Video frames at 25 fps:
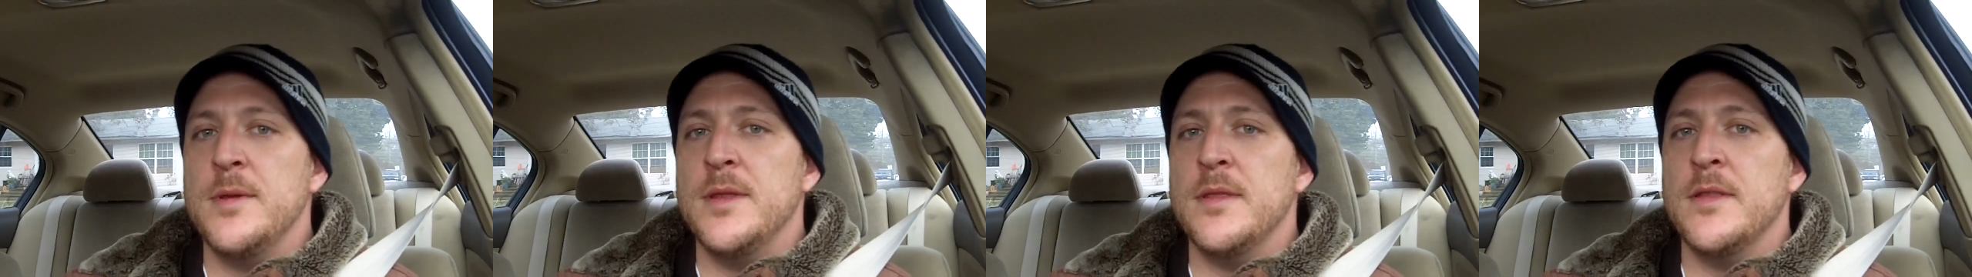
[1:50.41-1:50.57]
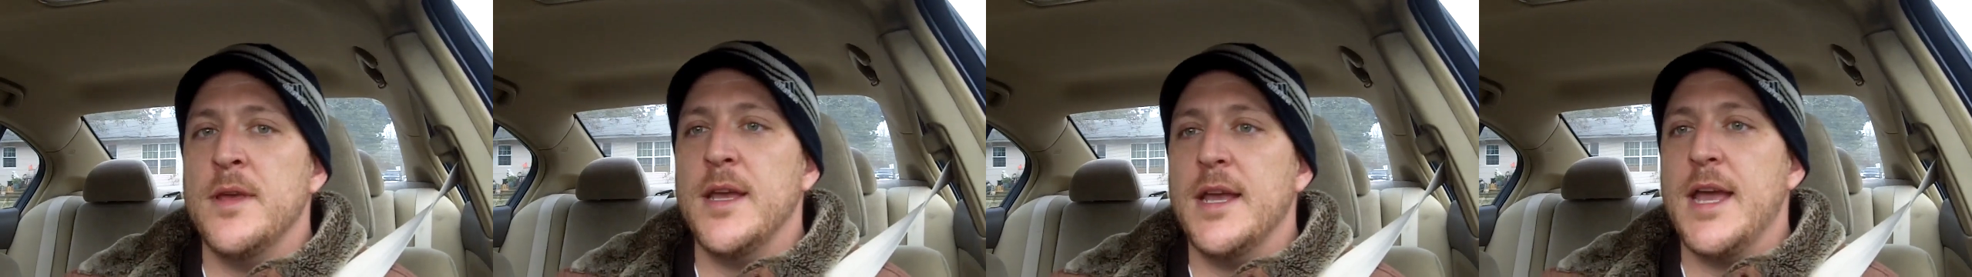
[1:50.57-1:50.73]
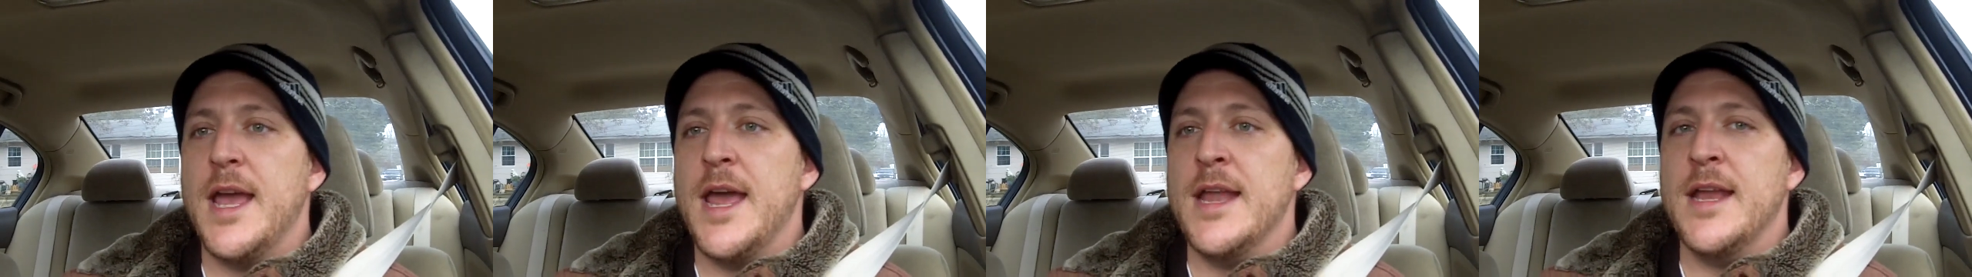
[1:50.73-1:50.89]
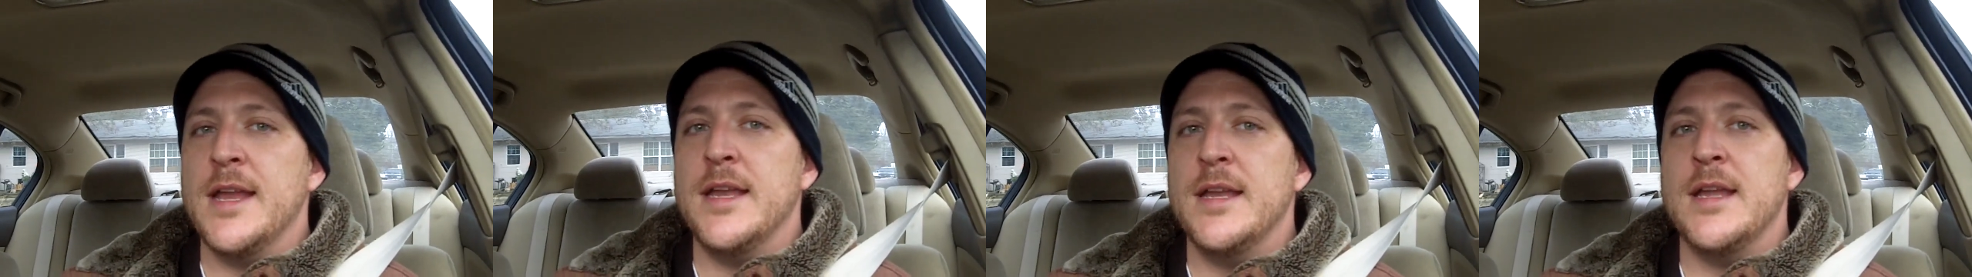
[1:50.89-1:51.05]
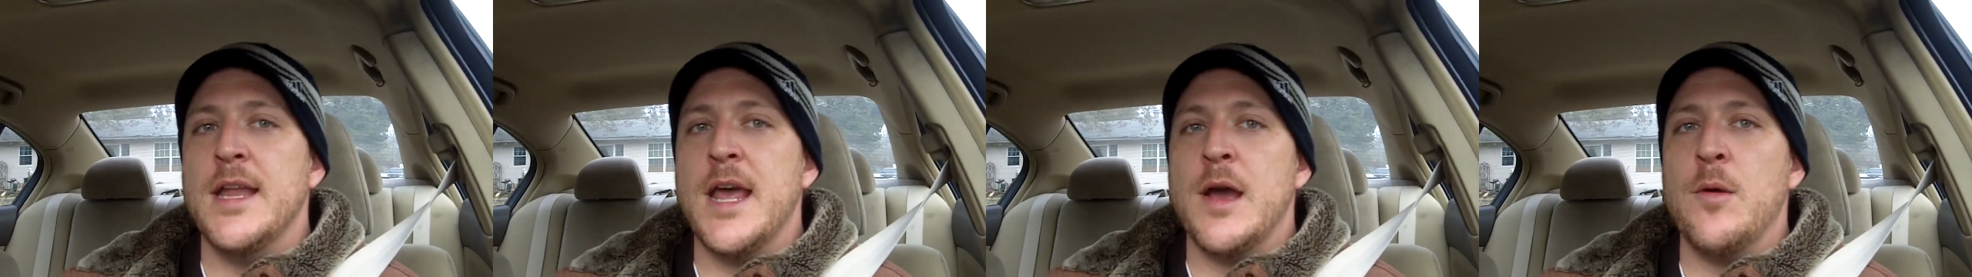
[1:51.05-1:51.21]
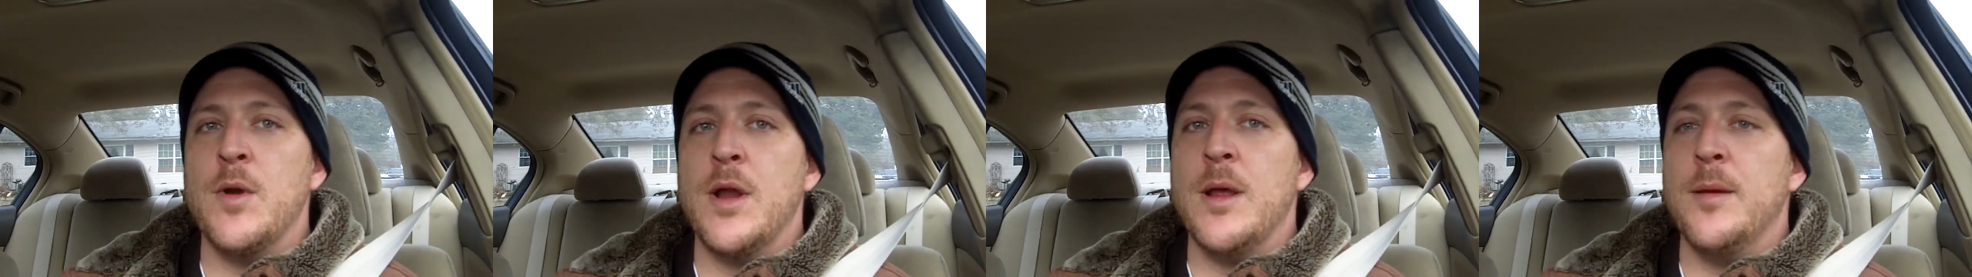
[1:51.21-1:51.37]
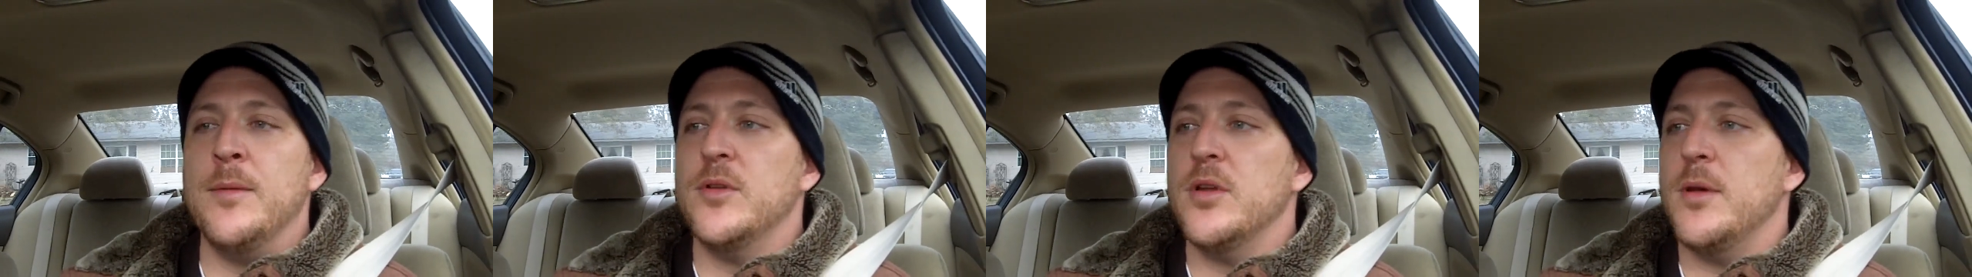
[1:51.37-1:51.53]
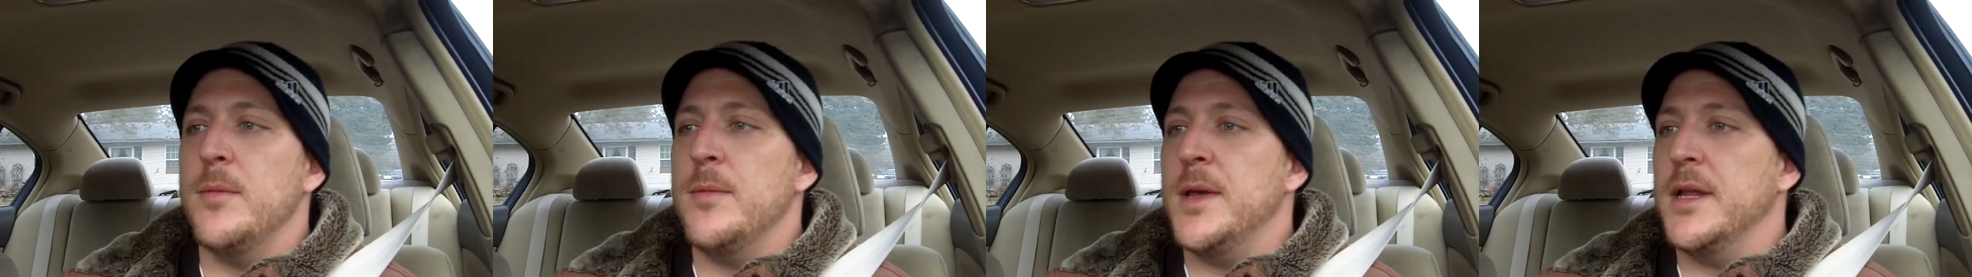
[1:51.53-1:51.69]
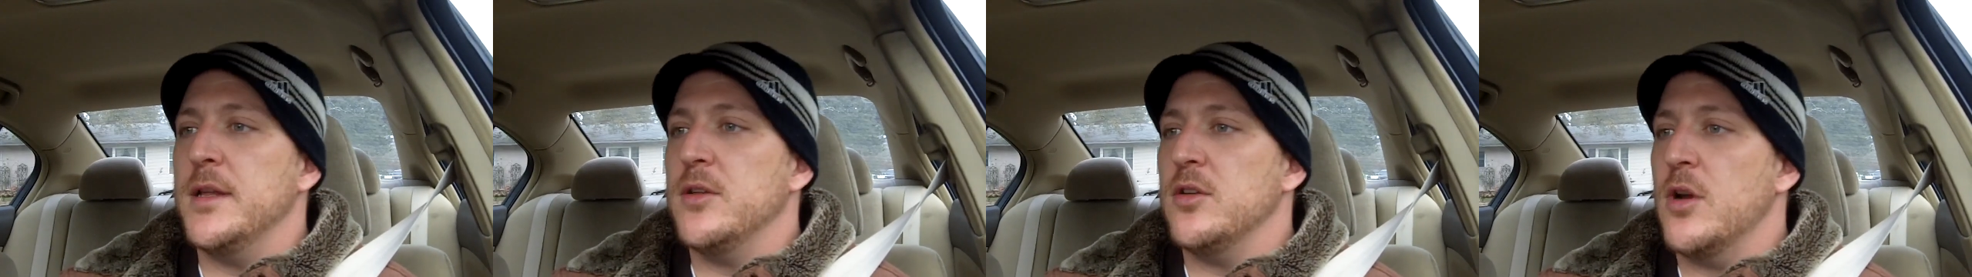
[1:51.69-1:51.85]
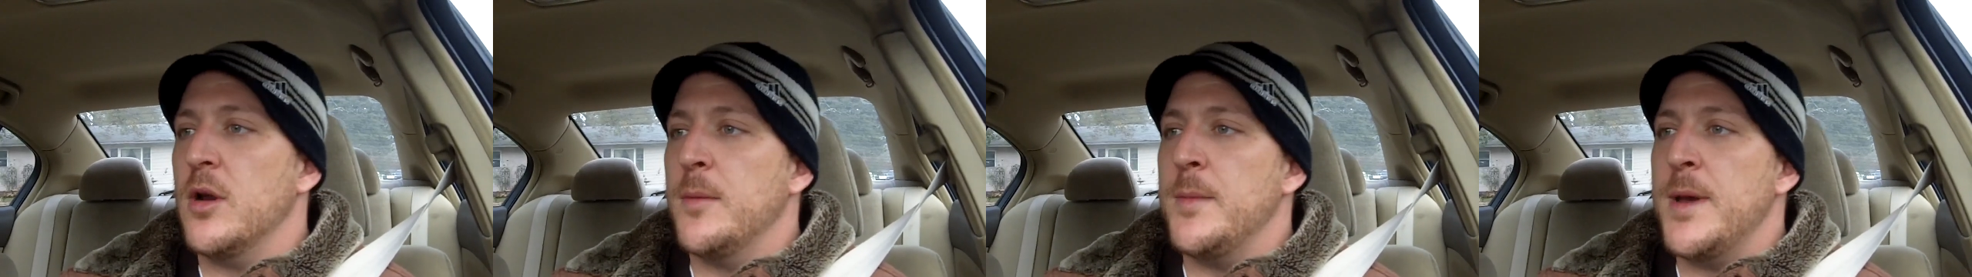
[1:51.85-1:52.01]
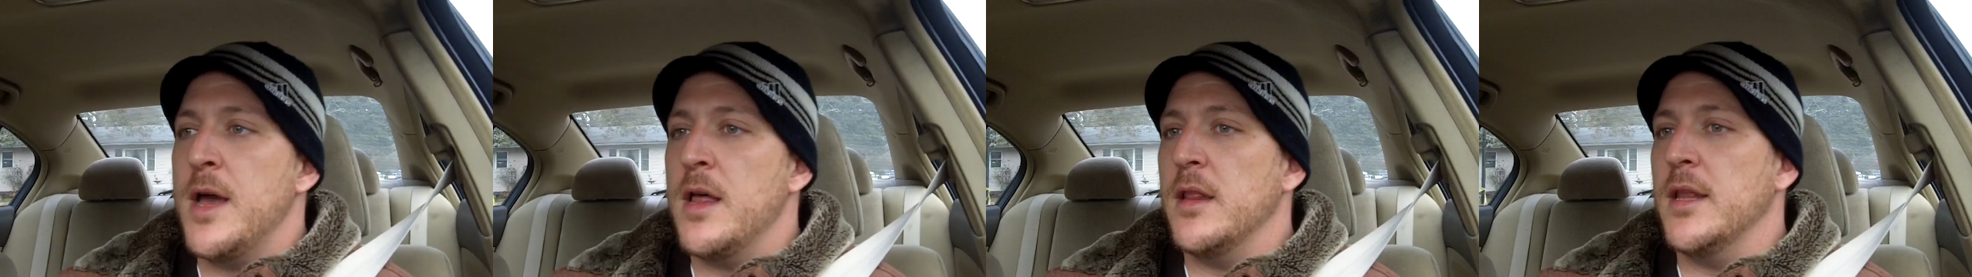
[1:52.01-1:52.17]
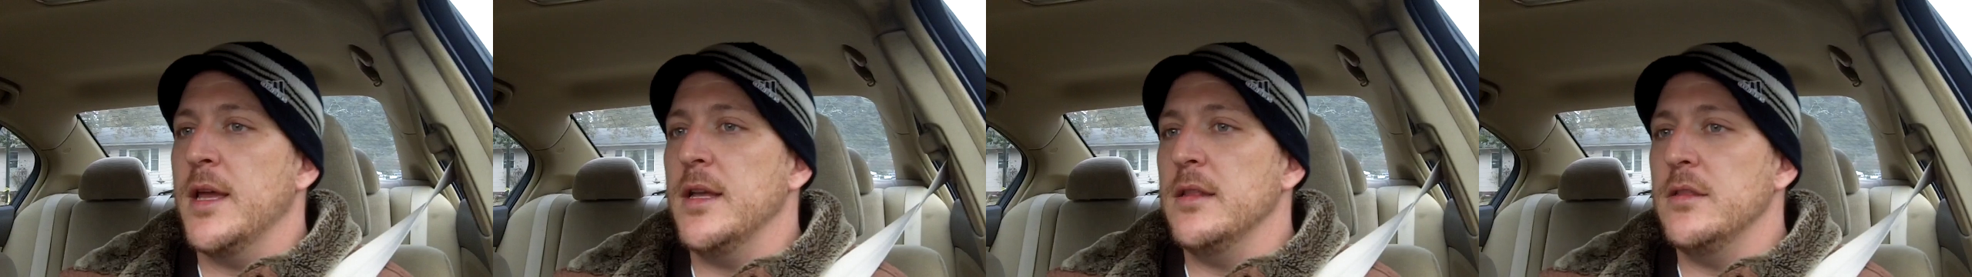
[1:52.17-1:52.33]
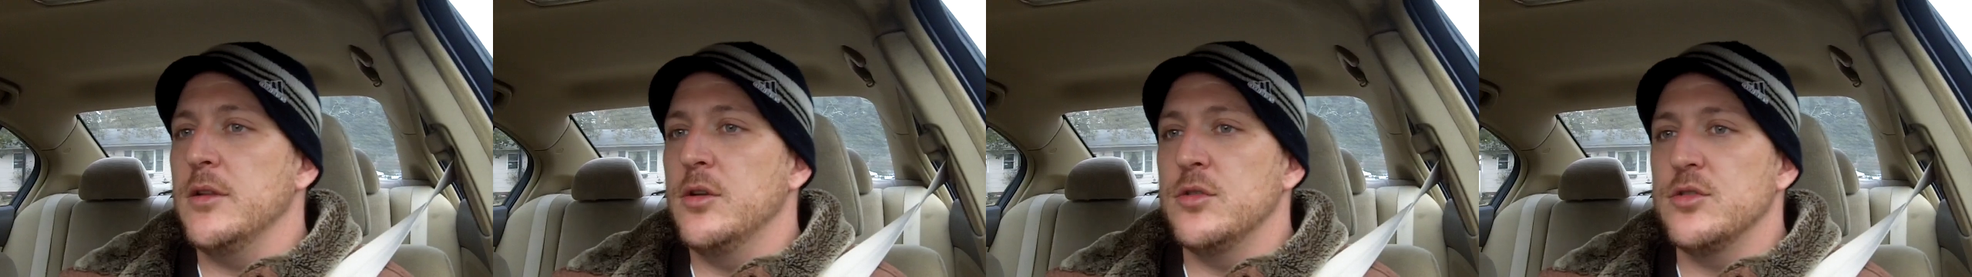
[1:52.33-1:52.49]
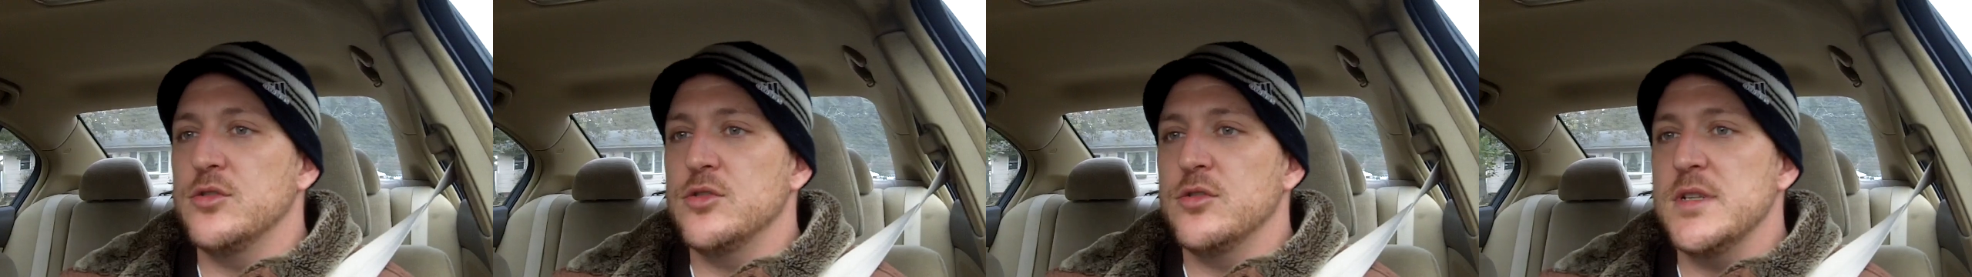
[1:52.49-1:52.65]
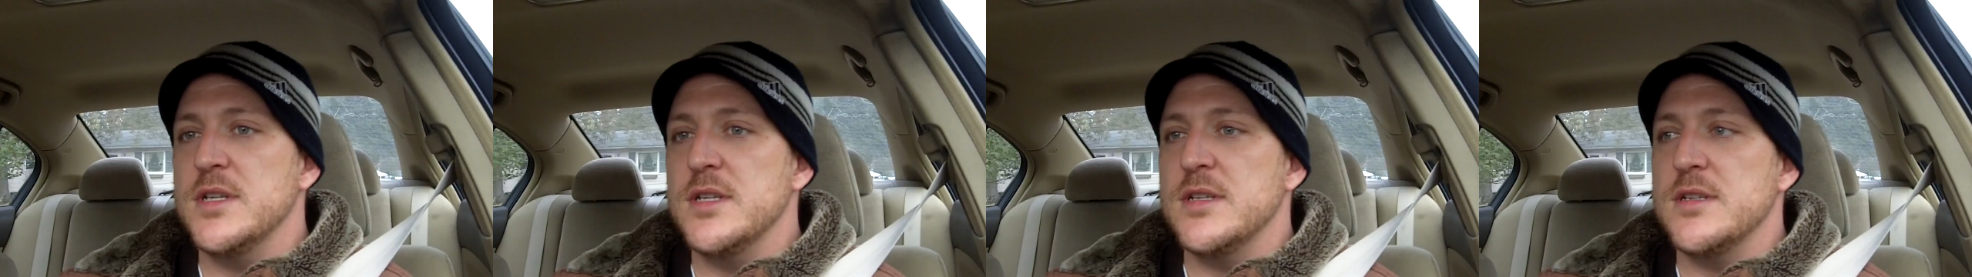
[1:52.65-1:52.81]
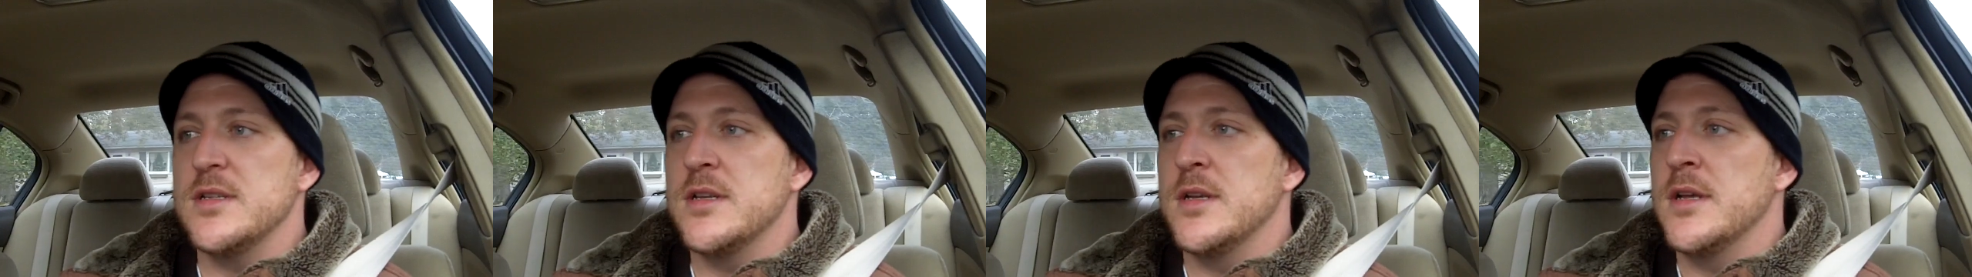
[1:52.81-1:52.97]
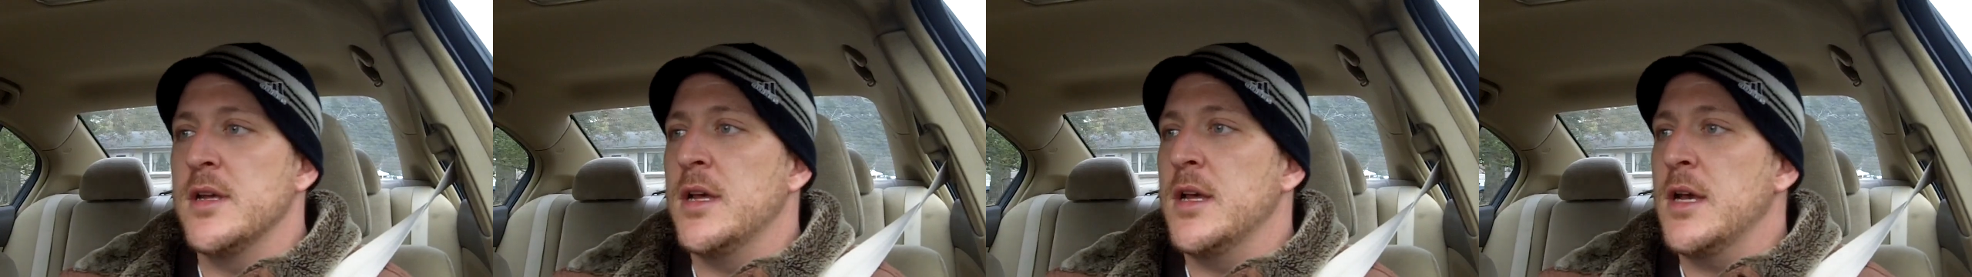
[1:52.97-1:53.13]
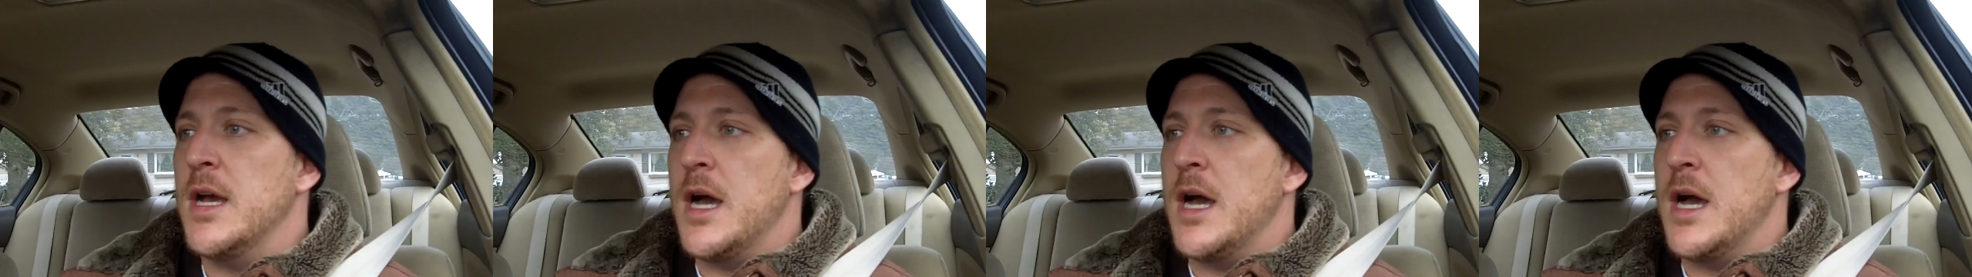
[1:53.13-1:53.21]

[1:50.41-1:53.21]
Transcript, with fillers: I mean, like, and it, I'm, not, I'm not talking about like little trees.